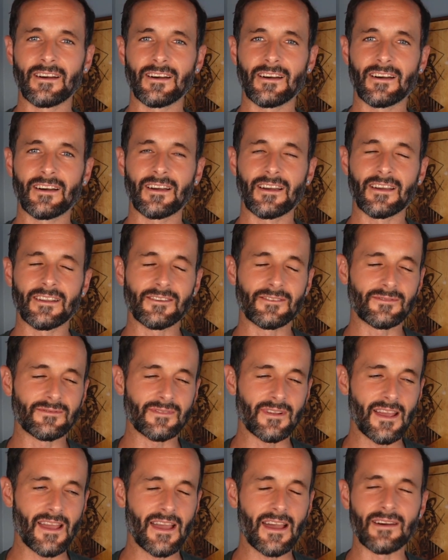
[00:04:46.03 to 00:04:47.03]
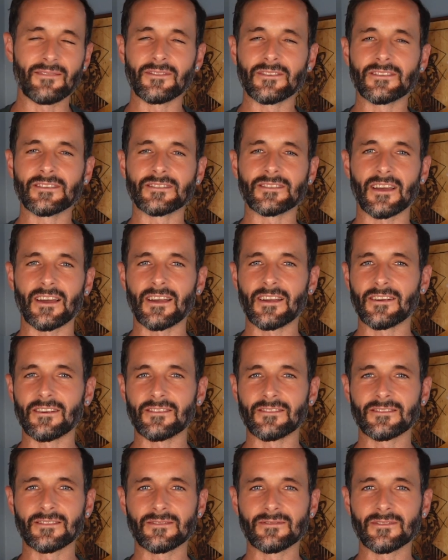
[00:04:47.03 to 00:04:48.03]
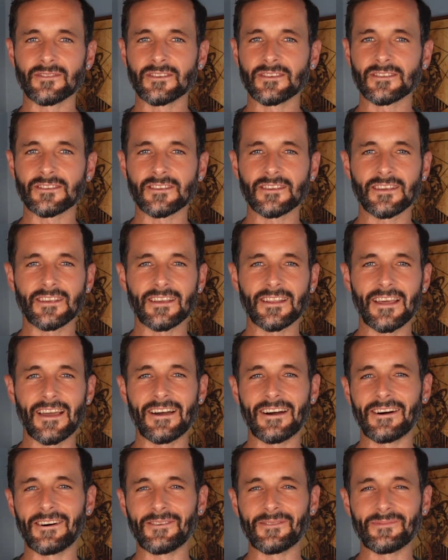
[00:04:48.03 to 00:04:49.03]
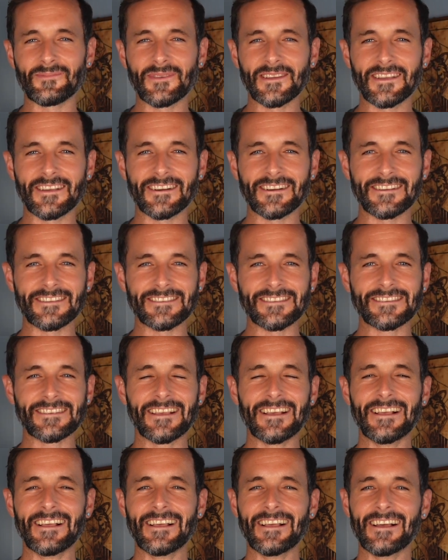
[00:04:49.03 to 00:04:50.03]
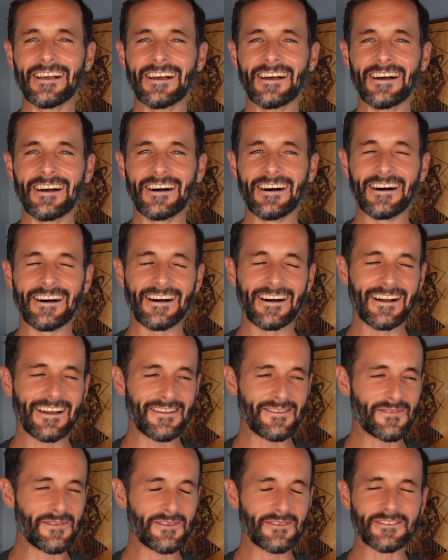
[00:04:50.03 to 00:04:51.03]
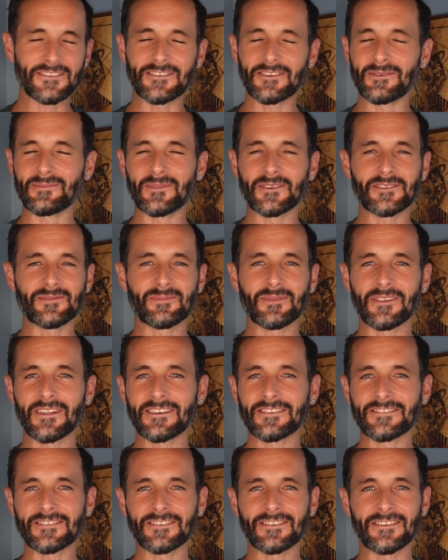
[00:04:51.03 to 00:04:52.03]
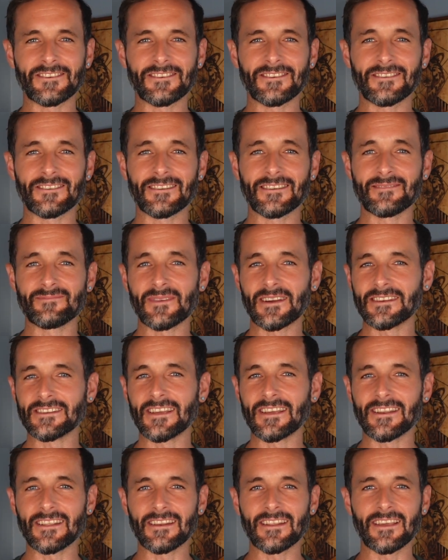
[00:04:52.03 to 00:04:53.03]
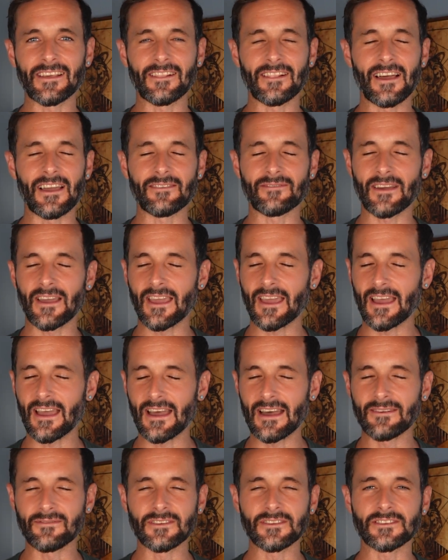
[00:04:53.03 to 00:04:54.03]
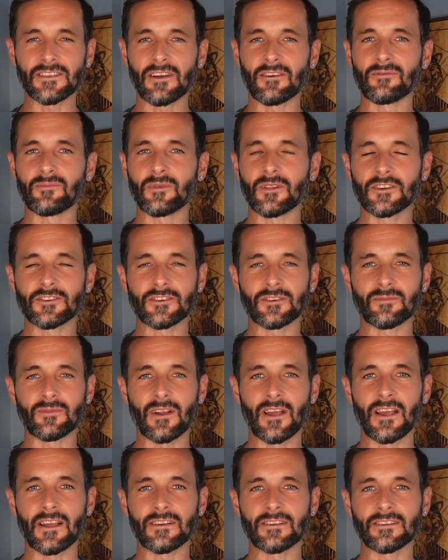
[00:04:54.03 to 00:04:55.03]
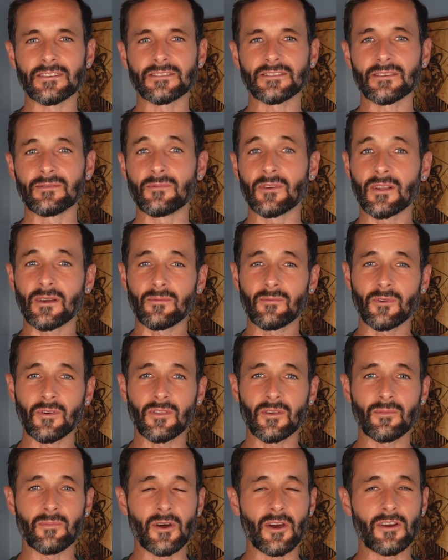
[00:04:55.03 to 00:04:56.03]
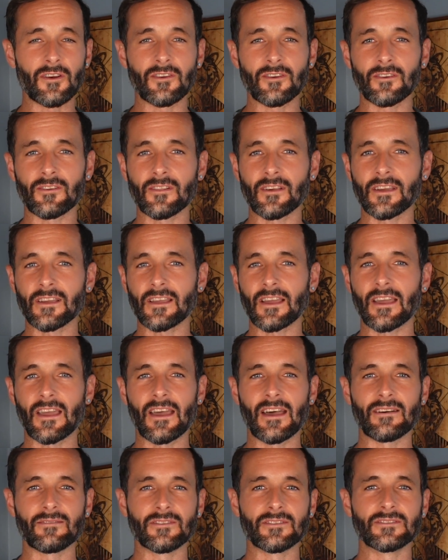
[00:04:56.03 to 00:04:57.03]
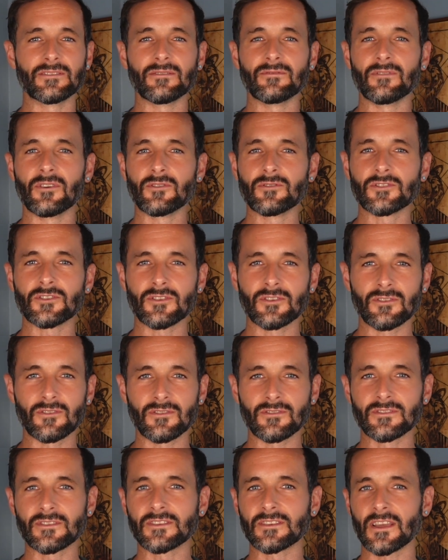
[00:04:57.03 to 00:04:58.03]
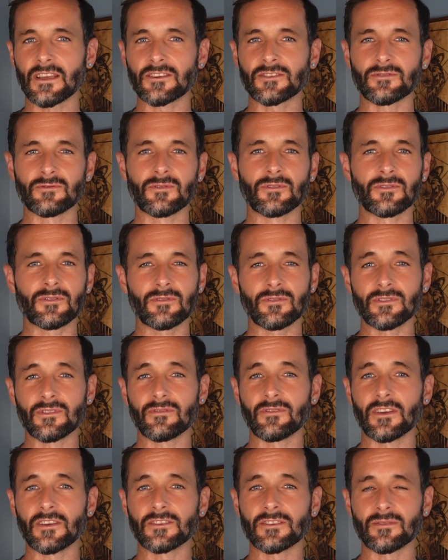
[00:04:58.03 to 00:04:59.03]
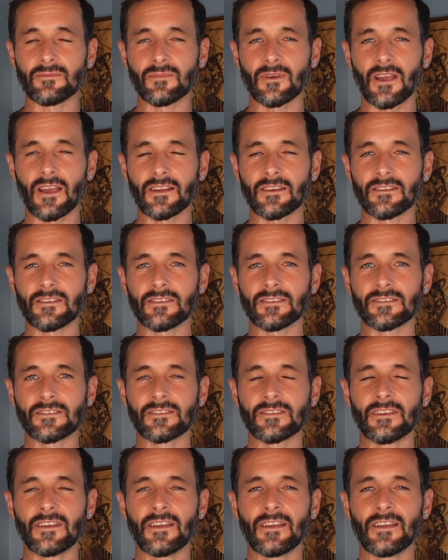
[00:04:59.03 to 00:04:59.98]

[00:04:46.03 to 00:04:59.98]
I don't have a desire to really seek it out because I feel so much pleasure in my day-to-day life. I have a self-pleasure practice. And when I'm with a partner, I have a devotional sexual cultivation practice.